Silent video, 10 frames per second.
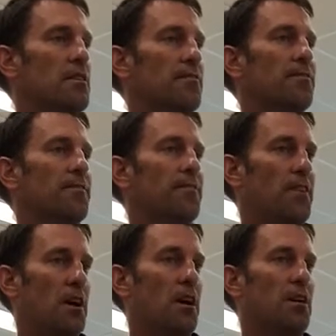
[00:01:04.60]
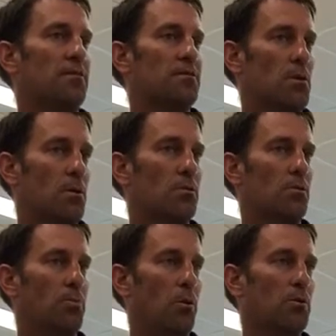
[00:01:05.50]
for 5 total
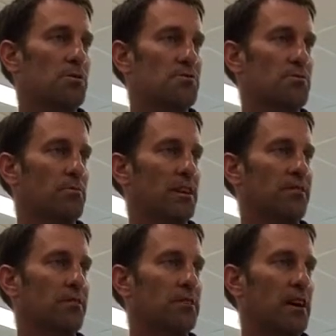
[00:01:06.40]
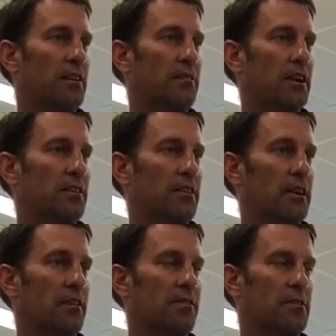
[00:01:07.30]
pours from left to right and right to
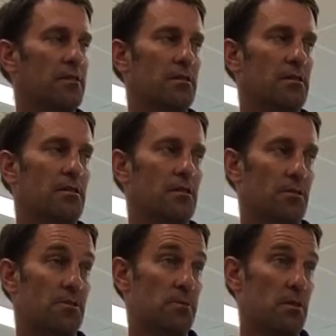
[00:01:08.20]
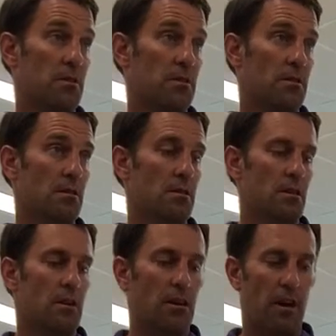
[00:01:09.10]
left. You with me?
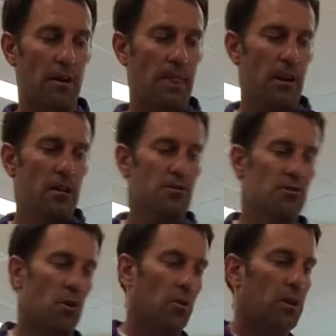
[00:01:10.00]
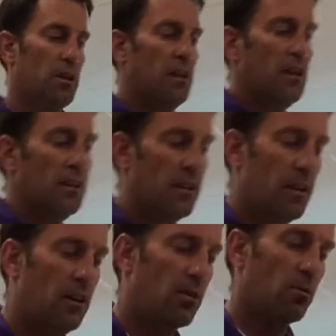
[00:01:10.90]
Okay, so in
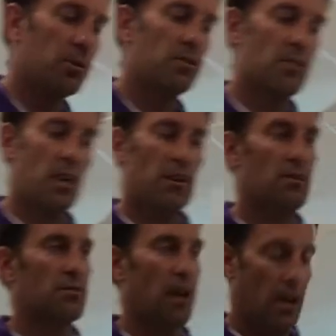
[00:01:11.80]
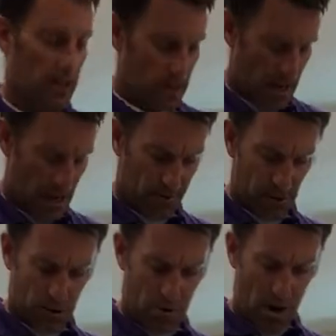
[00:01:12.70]
here where you take your data, you have your
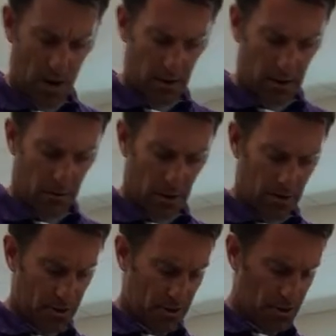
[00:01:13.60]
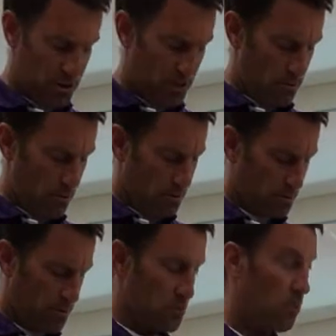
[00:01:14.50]
trial numbers 0
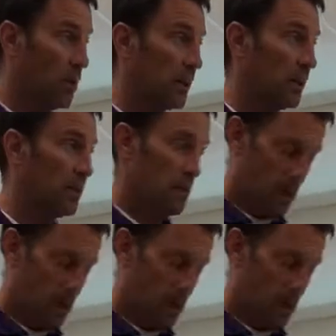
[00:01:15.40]
through 20.